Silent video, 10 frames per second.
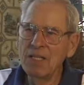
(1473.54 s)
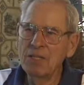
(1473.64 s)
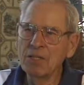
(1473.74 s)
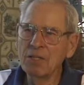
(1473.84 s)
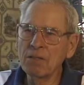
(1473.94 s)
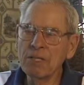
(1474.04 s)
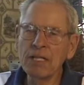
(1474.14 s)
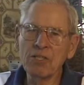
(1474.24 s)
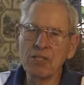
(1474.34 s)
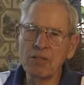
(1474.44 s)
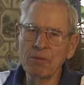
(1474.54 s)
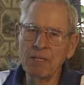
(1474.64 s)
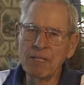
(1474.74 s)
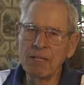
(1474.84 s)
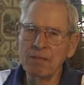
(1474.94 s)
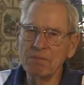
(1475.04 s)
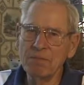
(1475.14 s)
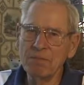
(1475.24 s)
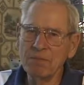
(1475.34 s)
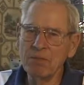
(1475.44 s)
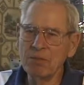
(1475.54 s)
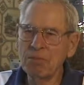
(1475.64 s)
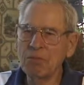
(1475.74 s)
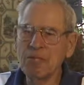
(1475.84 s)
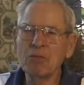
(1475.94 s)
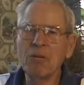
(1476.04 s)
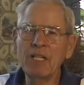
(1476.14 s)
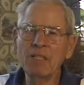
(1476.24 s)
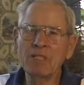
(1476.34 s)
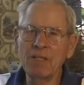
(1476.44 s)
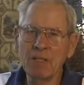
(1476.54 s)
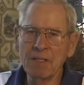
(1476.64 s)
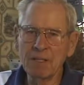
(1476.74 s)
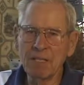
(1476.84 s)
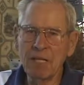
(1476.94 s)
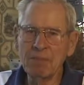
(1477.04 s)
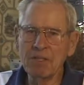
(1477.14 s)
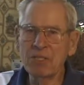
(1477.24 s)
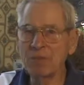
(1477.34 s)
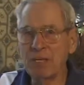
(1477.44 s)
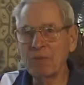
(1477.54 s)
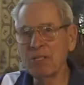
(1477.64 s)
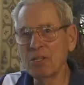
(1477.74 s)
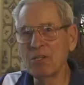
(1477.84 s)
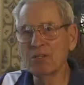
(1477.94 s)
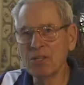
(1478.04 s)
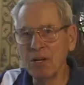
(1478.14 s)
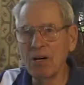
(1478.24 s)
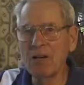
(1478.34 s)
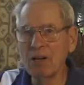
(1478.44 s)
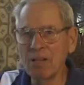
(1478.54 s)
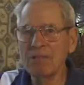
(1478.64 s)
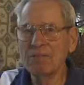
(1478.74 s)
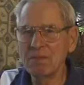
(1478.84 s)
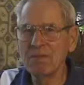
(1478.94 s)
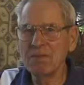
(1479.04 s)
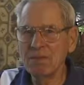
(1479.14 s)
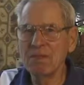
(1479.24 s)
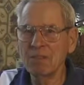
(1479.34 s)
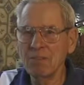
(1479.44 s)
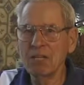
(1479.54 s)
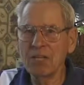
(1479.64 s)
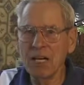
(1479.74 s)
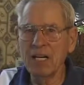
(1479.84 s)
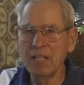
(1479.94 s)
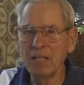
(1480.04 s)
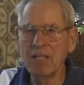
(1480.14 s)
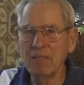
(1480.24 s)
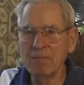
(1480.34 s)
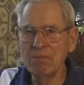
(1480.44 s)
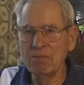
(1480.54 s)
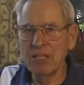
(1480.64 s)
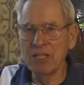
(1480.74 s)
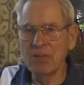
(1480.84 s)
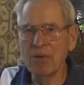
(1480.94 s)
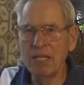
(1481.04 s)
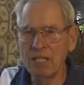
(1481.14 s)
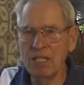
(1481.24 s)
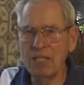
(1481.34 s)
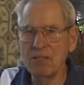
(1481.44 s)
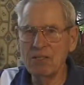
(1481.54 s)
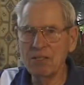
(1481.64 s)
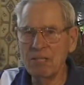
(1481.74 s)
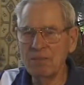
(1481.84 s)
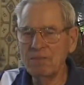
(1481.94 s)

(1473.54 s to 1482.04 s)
So that slowed me down. It took me about twice as long to type as if I would go slow and methodically hit the right keys. See?